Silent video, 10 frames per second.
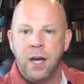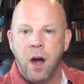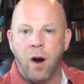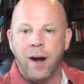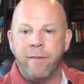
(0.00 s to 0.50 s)

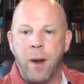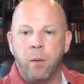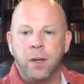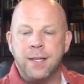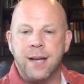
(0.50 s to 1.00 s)
All right, everybody.
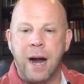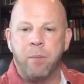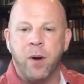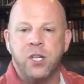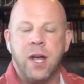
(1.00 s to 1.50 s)
Well, listen, I
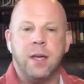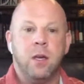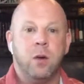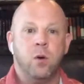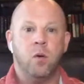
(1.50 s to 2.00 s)
appreciate
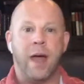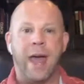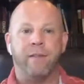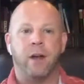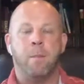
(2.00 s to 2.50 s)
you.
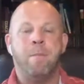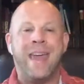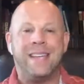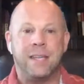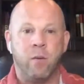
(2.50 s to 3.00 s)
Have an
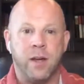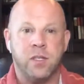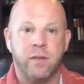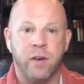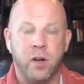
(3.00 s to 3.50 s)
amazing
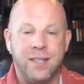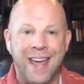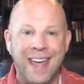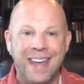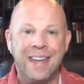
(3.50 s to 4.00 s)
rest of your
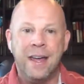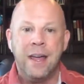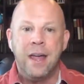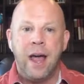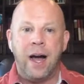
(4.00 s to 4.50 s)
day.
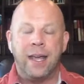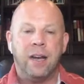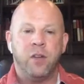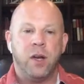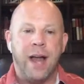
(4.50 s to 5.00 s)
Again,
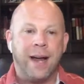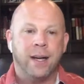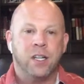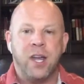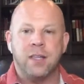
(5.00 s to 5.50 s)
if you did not get
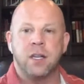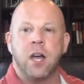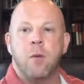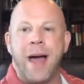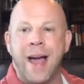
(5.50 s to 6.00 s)
a chance to
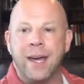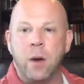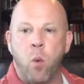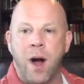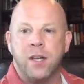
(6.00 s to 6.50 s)
go back
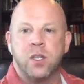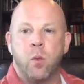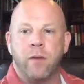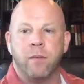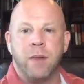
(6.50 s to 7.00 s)
and watch the
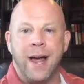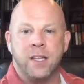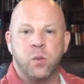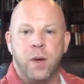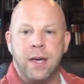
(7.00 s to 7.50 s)
one from
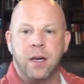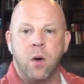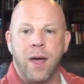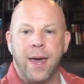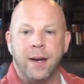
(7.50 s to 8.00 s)
last week,
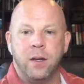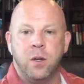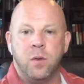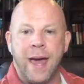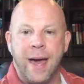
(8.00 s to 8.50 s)
go ahead and
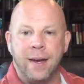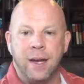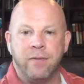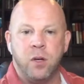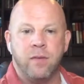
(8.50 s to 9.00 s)
do that.
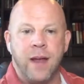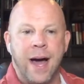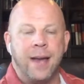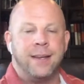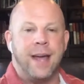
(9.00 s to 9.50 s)
If you have
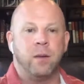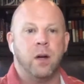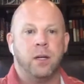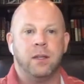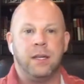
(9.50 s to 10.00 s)
not
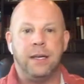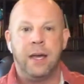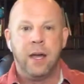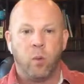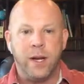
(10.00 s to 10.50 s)
downloaded the
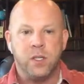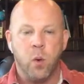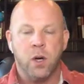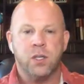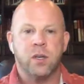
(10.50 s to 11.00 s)

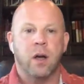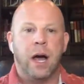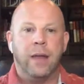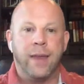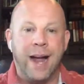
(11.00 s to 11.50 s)
resource
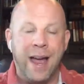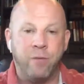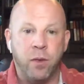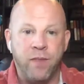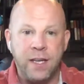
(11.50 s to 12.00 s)
that I have
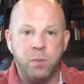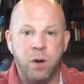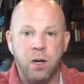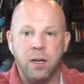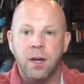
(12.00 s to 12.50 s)
with
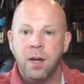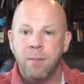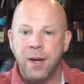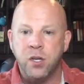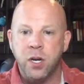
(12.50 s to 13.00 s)
Facebook,
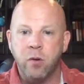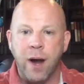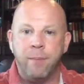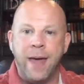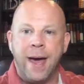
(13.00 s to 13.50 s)
make sure you
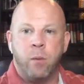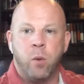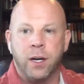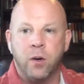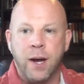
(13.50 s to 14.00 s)
grab that. We're
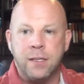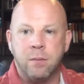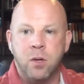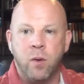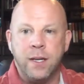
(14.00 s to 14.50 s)
going to create
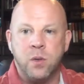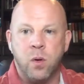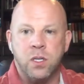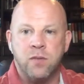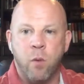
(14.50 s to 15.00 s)
some new
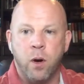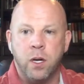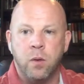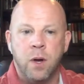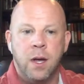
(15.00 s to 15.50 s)
resources for
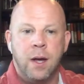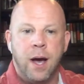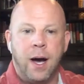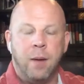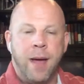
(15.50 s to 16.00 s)
you
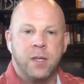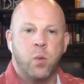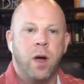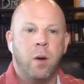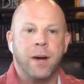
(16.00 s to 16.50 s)
as
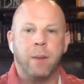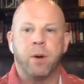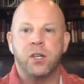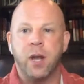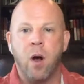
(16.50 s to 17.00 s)
well. But I
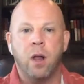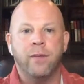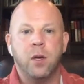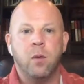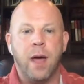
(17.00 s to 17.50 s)
appreciate all of
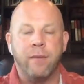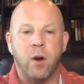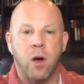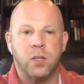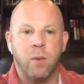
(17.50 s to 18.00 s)
you. Have an
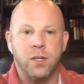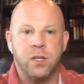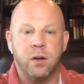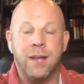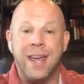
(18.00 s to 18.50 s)
awesome rest of
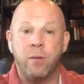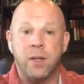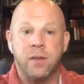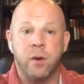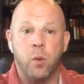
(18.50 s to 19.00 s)
your day and
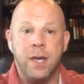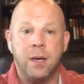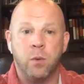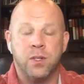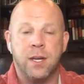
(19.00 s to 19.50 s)
rest of your week,
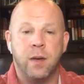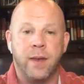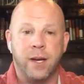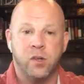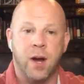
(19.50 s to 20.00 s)
and we'll see you on the
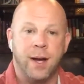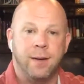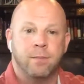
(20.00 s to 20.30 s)
next training.